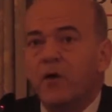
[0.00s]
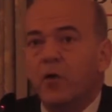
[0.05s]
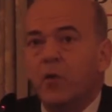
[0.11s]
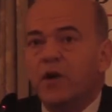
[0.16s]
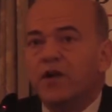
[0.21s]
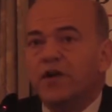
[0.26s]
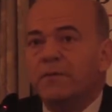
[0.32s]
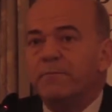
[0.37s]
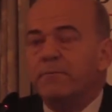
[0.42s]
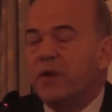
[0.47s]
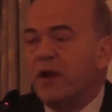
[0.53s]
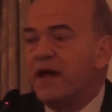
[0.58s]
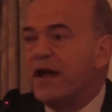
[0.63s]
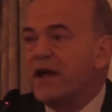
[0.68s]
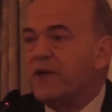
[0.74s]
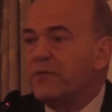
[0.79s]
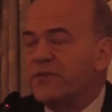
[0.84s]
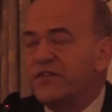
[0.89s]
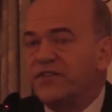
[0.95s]
will
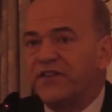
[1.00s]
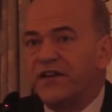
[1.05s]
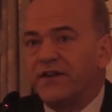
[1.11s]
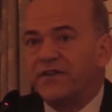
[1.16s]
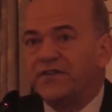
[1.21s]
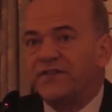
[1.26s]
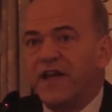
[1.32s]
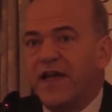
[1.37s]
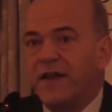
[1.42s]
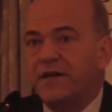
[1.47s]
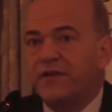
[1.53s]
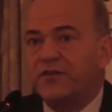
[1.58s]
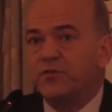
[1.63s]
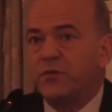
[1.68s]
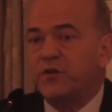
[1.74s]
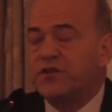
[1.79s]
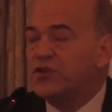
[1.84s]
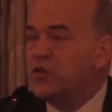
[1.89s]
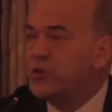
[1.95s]
comply with a set of
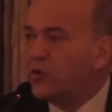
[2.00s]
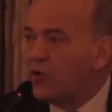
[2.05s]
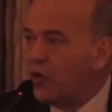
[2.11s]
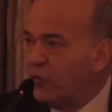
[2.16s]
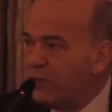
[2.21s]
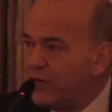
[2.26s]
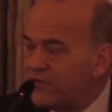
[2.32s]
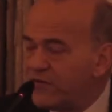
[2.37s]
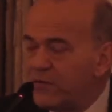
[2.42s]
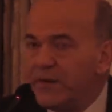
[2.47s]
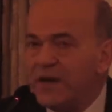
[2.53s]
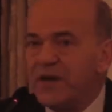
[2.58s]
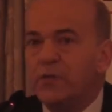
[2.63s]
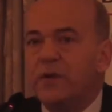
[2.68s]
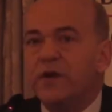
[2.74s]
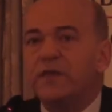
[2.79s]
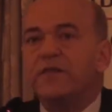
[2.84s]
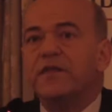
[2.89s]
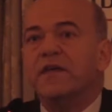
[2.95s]
standards which you will all be
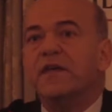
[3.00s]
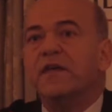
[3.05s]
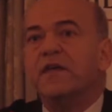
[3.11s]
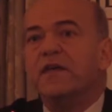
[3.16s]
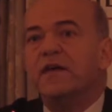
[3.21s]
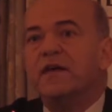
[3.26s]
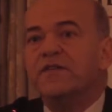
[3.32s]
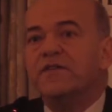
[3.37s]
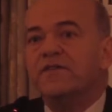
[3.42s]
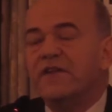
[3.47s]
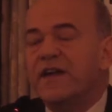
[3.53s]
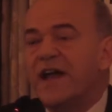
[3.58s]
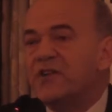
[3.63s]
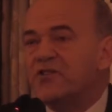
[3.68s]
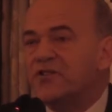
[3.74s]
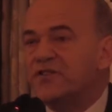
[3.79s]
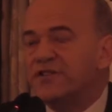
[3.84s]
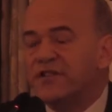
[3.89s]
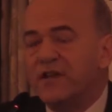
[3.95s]
familiar with in the
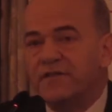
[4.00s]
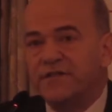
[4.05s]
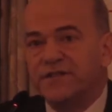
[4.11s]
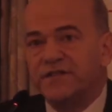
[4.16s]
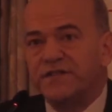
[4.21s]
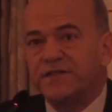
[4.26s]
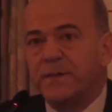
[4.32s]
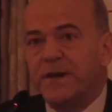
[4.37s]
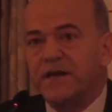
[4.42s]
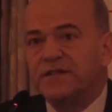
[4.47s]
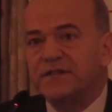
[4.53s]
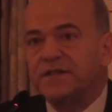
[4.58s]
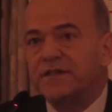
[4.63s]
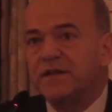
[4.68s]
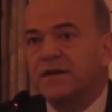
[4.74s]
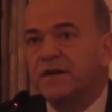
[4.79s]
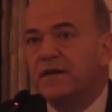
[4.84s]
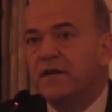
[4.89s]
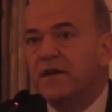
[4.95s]
financial services
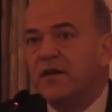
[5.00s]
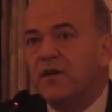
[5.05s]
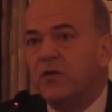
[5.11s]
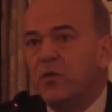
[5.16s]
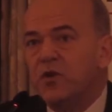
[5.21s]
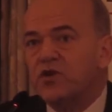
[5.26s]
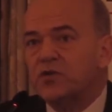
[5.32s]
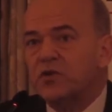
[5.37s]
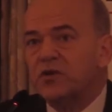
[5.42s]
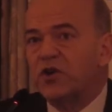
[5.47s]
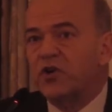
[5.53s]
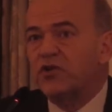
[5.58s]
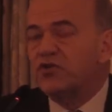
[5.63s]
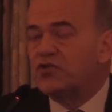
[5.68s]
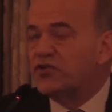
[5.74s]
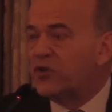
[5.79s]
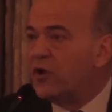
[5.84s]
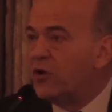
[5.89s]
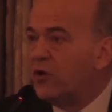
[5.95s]
space, which will
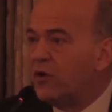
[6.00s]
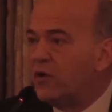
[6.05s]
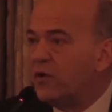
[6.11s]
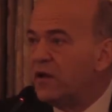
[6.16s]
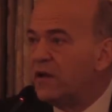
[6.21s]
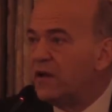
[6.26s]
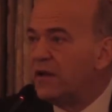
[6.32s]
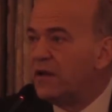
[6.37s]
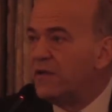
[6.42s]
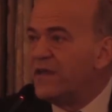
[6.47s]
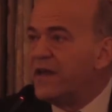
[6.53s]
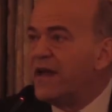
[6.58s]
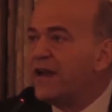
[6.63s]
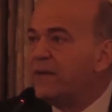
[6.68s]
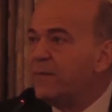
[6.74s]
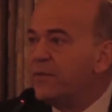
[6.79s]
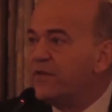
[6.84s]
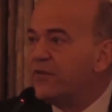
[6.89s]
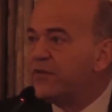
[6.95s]
control the
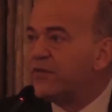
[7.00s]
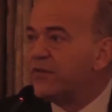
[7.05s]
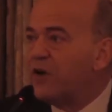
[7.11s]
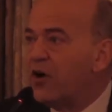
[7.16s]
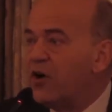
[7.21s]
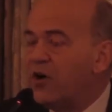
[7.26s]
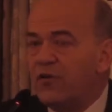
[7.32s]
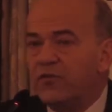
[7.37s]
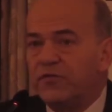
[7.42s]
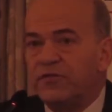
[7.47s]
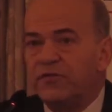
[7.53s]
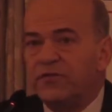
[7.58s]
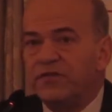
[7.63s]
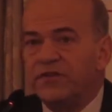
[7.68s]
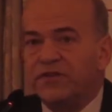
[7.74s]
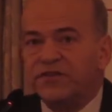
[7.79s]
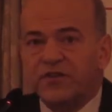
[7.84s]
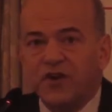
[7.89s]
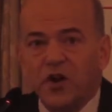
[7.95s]
elements of
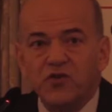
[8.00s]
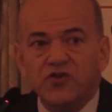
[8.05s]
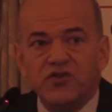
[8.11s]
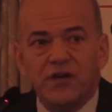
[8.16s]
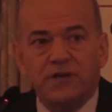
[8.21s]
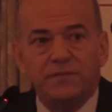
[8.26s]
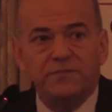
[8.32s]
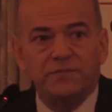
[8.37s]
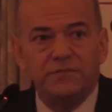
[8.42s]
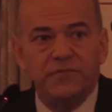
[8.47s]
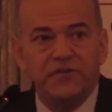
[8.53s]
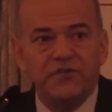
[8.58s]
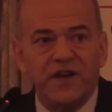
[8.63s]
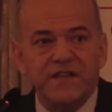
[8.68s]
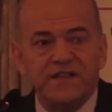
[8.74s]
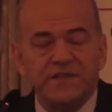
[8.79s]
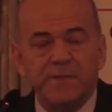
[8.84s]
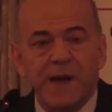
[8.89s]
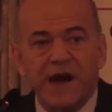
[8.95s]
disclosure,
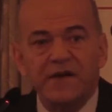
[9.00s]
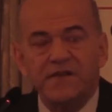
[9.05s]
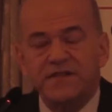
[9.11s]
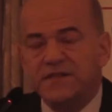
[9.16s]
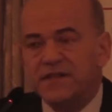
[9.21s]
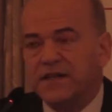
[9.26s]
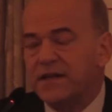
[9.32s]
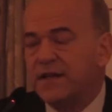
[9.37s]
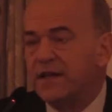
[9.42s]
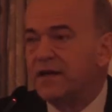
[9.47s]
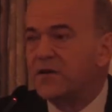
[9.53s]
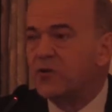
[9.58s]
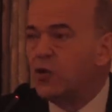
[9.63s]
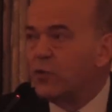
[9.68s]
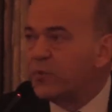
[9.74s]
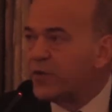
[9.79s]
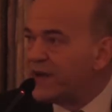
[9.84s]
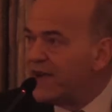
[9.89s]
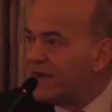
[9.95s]
transparency,
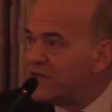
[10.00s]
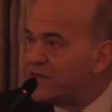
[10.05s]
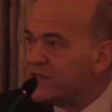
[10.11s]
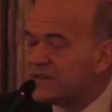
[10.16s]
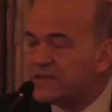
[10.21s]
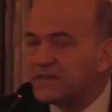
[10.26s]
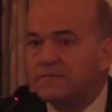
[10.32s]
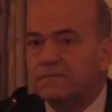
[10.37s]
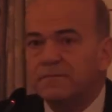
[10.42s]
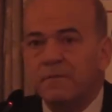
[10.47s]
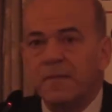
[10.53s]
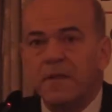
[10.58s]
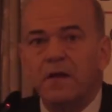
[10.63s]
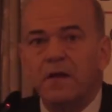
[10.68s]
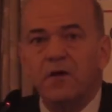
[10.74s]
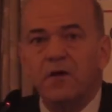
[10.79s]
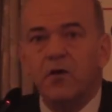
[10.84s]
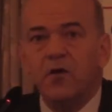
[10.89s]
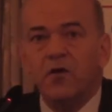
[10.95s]
corporate governance,
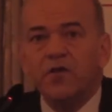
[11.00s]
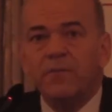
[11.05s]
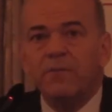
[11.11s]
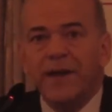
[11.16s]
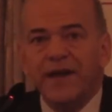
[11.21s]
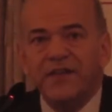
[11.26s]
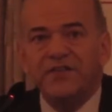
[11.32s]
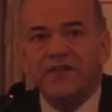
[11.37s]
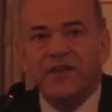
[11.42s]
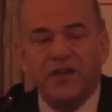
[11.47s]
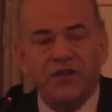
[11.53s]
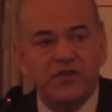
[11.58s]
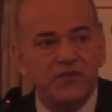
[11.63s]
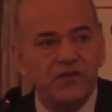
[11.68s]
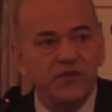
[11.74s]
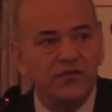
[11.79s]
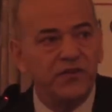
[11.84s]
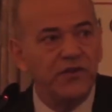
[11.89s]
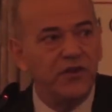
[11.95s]
all the basic
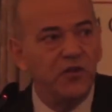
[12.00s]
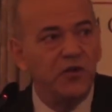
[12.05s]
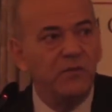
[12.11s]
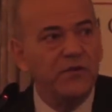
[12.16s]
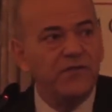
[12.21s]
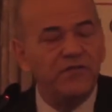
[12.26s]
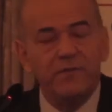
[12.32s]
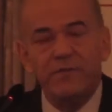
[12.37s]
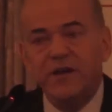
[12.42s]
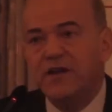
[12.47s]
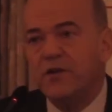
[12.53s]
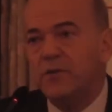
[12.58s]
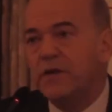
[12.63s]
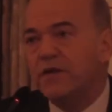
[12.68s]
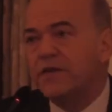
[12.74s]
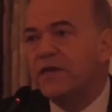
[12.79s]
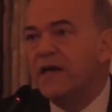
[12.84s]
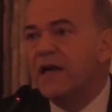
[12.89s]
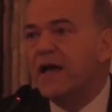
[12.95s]
issues that you will be familiar
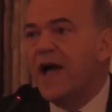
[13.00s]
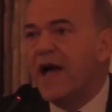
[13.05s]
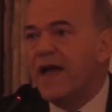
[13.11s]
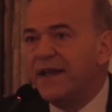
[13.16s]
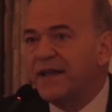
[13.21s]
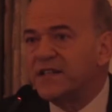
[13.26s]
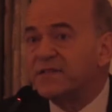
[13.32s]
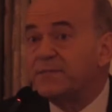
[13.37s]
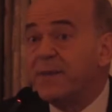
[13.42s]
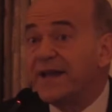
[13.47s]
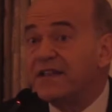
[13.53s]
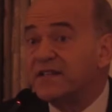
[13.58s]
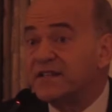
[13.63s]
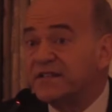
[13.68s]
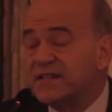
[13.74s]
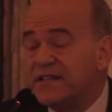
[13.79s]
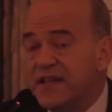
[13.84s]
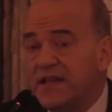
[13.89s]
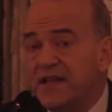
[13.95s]
with and expect to
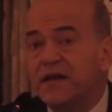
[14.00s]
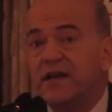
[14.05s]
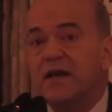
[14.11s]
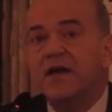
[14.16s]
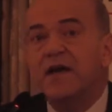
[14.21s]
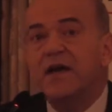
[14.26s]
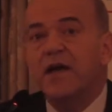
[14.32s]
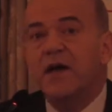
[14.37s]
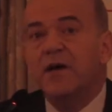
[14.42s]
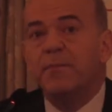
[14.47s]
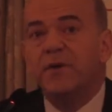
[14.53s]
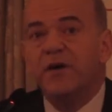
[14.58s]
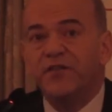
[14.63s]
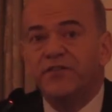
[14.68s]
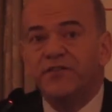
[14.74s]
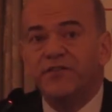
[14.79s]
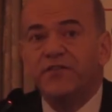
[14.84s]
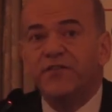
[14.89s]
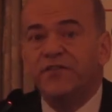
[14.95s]
see the
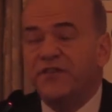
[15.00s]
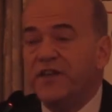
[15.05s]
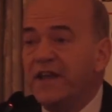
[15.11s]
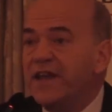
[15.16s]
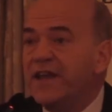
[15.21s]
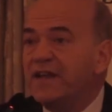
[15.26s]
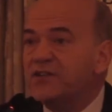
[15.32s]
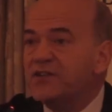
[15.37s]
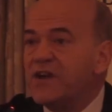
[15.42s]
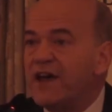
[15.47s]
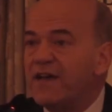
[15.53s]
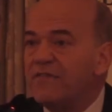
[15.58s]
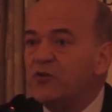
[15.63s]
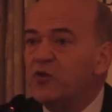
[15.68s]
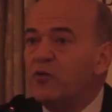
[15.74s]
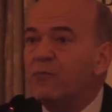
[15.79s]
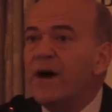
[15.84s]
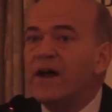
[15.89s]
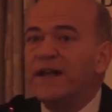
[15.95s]
person seeking to have
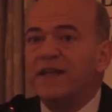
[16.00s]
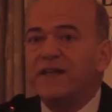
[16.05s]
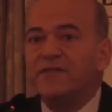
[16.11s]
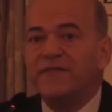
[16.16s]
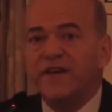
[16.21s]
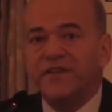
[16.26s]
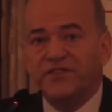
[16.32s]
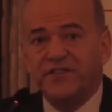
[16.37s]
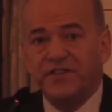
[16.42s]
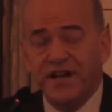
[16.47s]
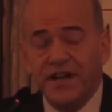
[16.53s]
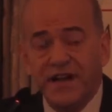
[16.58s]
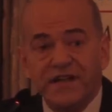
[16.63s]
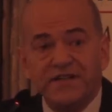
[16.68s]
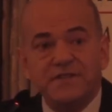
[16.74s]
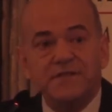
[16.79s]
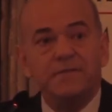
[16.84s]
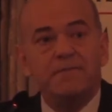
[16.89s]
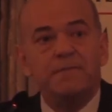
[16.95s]
your money invested in
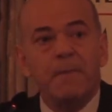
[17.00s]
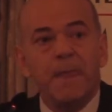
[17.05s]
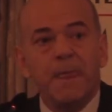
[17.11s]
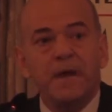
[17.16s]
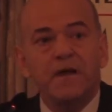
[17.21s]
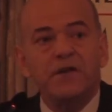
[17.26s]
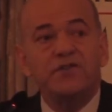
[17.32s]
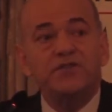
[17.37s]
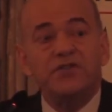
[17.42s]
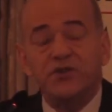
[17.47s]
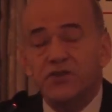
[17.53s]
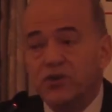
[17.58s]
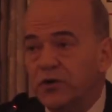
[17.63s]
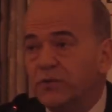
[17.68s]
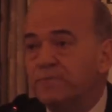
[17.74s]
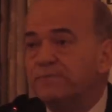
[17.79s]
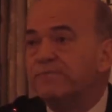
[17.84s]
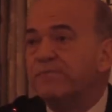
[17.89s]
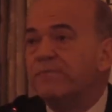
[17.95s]
it to
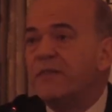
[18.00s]
do,